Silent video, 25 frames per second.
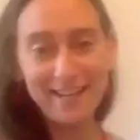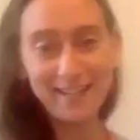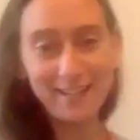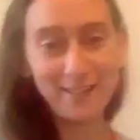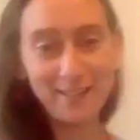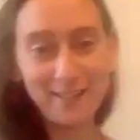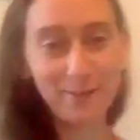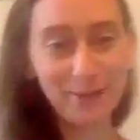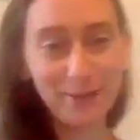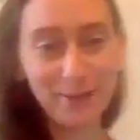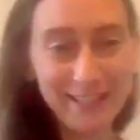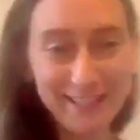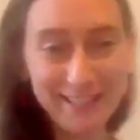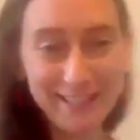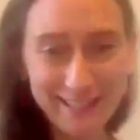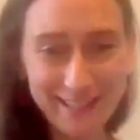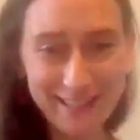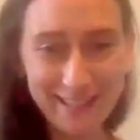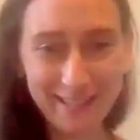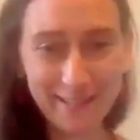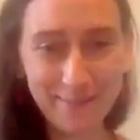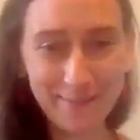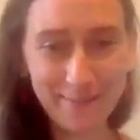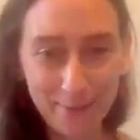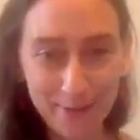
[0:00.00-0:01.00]
nice stories
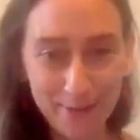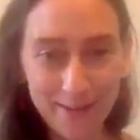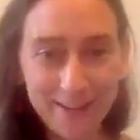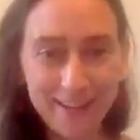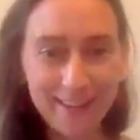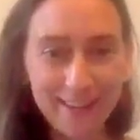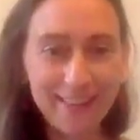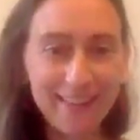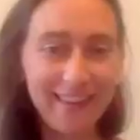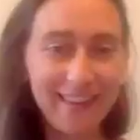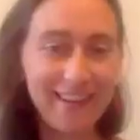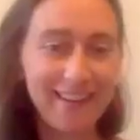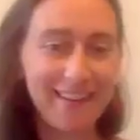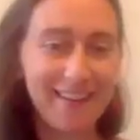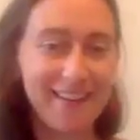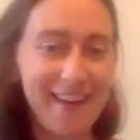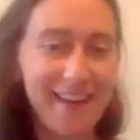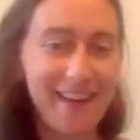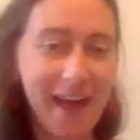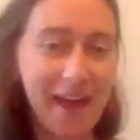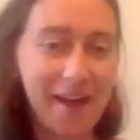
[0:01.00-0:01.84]
in this book that